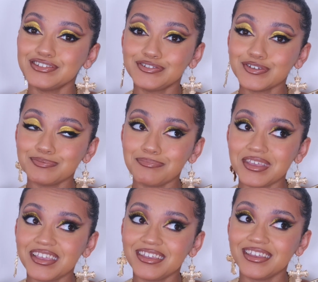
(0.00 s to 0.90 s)
just
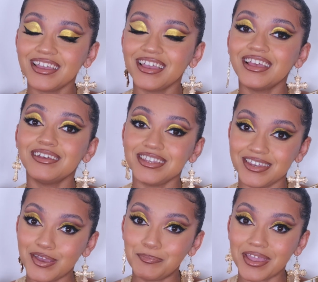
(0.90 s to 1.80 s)
me
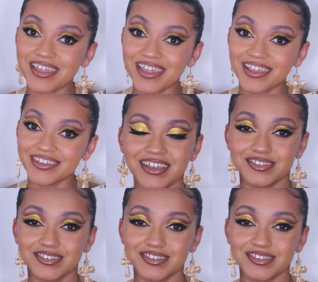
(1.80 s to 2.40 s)
nitpicking.